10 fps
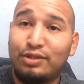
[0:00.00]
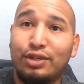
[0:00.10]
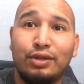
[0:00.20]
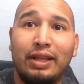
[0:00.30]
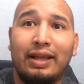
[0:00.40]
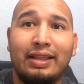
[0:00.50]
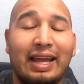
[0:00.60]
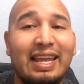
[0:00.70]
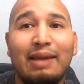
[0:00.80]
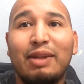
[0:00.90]
dude, that,
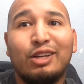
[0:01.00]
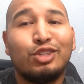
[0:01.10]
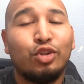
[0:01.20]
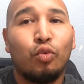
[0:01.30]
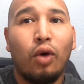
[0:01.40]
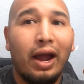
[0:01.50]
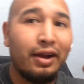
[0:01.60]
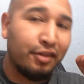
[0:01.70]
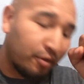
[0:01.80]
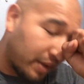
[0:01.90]
that came down to the
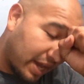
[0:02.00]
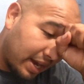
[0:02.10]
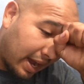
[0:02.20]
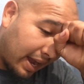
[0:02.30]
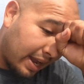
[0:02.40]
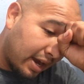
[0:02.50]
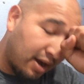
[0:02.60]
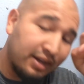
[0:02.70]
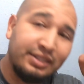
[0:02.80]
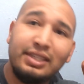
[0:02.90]
wire though, man. I
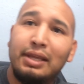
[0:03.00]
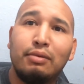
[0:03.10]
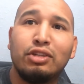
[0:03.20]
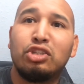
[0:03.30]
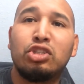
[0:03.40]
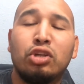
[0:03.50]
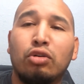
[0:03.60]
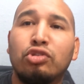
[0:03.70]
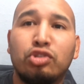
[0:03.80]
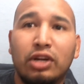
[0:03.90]
honestly was
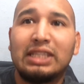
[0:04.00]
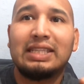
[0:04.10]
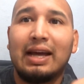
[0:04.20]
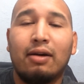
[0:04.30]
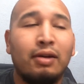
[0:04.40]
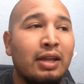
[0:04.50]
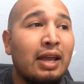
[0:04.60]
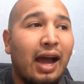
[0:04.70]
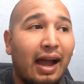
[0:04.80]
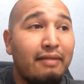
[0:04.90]
so stressed out.
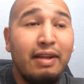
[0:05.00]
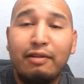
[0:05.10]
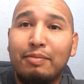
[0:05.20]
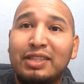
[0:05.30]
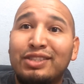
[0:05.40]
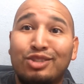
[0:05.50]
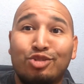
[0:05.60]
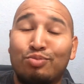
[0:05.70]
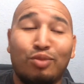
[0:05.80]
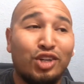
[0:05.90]
I've never been
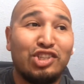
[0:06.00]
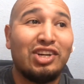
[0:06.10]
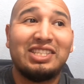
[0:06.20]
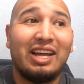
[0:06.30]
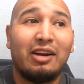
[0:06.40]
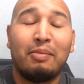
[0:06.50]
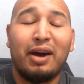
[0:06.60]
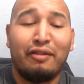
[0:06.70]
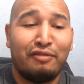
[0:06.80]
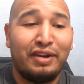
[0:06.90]
more stressed out about a